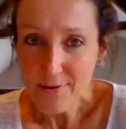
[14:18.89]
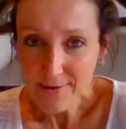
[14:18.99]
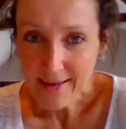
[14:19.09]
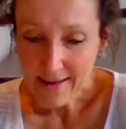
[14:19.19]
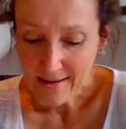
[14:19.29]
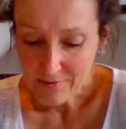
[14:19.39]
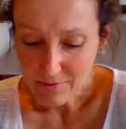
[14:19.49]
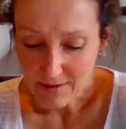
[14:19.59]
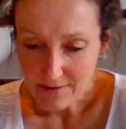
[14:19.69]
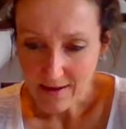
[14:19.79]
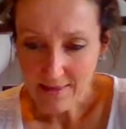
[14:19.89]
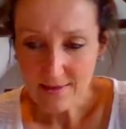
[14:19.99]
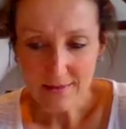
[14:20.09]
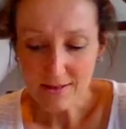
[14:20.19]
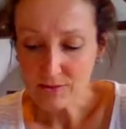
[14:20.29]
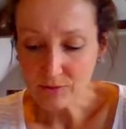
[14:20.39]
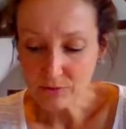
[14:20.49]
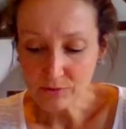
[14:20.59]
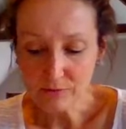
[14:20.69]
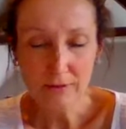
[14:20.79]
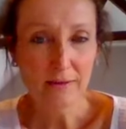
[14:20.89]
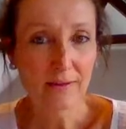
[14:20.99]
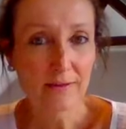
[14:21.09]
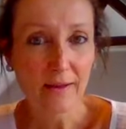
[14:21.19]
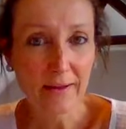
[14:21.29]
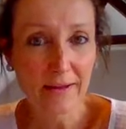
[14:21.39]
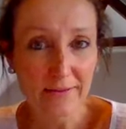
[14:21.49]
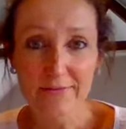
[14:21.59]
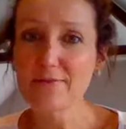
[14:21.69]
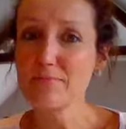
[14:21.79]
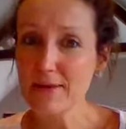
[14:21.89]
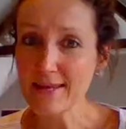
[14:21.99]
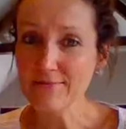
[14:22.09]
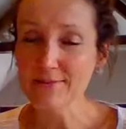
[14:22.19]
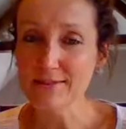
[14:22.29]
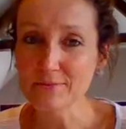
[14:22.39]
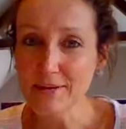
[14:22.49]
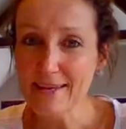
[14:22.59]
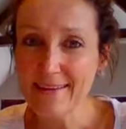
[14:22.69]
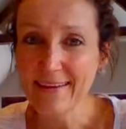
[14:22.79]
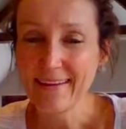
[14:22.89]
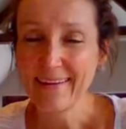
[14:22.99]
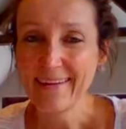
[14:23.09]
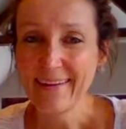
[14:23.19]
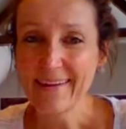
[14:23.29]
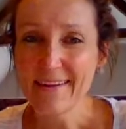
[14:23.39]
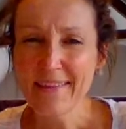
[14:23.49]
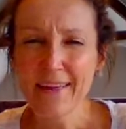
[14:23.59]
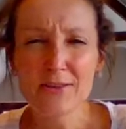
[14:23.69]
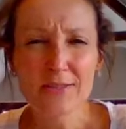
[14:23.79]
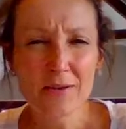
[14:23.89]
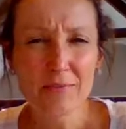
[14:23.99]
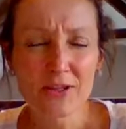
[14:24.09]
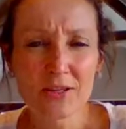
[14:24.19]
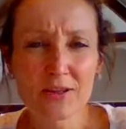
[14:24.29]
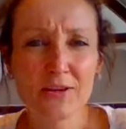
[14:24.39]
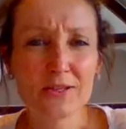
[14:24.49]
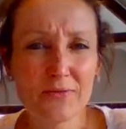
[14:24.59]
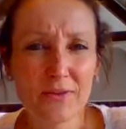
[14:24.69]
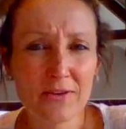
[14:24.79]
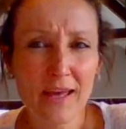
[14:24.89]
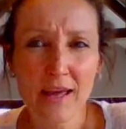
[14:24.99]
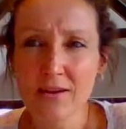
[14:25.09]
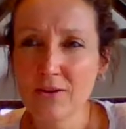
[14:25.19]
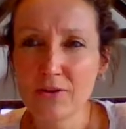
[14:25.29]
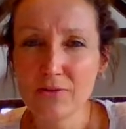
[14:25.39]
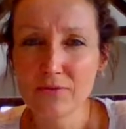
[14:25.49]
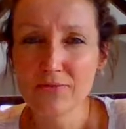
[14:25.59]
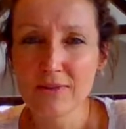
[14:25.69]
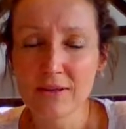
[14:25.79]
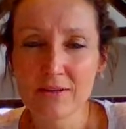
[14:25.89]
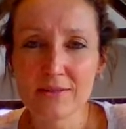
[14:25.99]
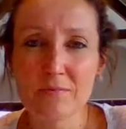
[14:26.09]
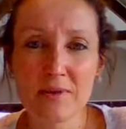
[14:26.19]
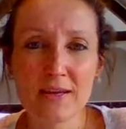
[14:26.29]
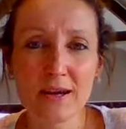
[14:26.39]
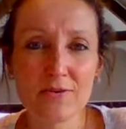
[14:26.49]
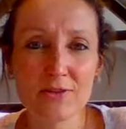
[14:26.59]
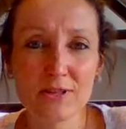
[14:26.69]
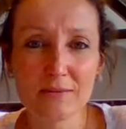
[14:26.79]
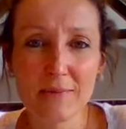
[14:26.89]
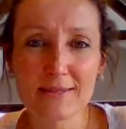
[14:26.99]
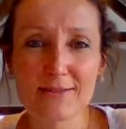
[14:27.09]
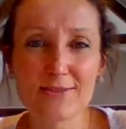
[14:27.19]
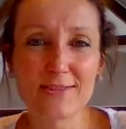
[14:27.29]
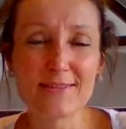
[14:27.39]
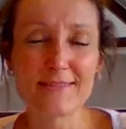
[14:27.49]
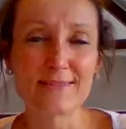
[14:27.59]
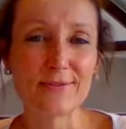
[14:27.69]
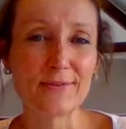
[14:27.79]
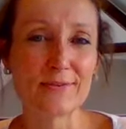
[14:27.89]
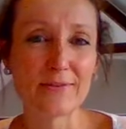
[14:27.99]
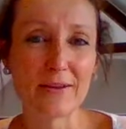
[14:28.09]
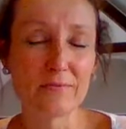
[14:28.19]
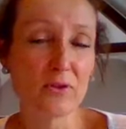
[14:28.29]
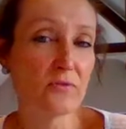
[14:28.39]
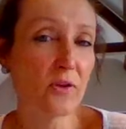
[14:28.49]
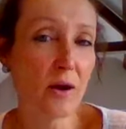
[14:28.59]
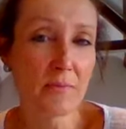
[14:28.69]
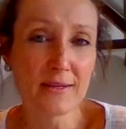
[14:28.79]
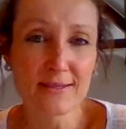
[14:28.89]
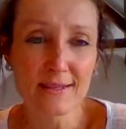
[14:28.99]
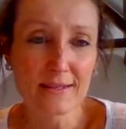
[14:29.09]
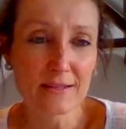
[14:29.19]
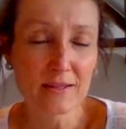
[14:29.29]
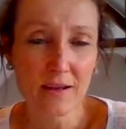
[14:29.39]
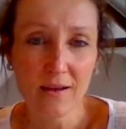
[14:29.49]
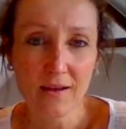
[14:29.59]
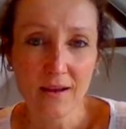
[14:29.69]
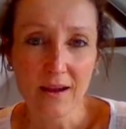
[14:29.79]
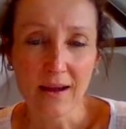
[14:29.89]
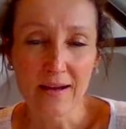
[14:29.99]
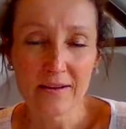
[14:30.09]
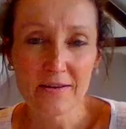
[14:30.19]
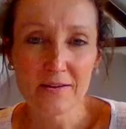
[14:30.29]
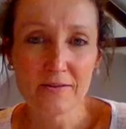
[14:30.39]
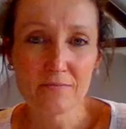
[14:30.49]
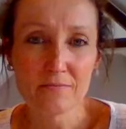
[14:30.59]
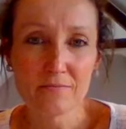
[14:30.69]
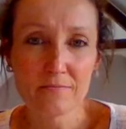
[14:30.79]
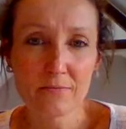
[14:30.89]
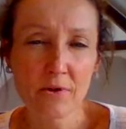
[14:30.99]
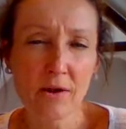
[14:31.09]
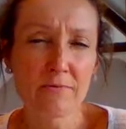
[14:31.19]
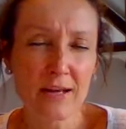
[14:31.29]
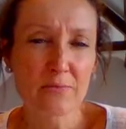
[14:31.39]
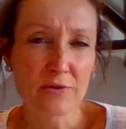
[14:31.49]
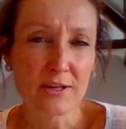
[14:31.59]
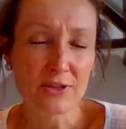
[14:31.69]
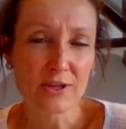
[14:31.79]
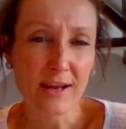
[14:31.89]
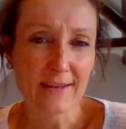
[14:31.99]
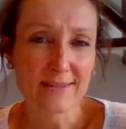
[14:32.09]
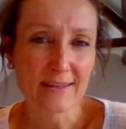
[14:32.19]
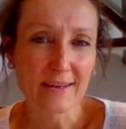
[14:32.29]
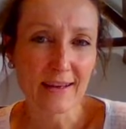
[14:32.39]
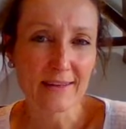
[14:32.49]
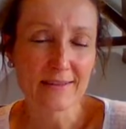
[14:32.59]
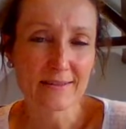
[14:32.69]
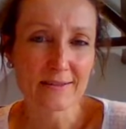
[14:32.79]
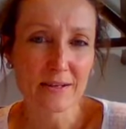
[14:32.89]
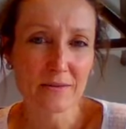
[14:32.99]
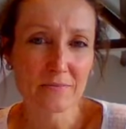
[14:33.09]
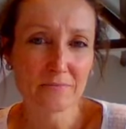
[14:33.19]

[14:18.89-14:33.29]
Okay, everyone, I think that's all from me for this week. Thank you so much to those of you again who sent me encouraging messages, or who commented. I really appreciate it, and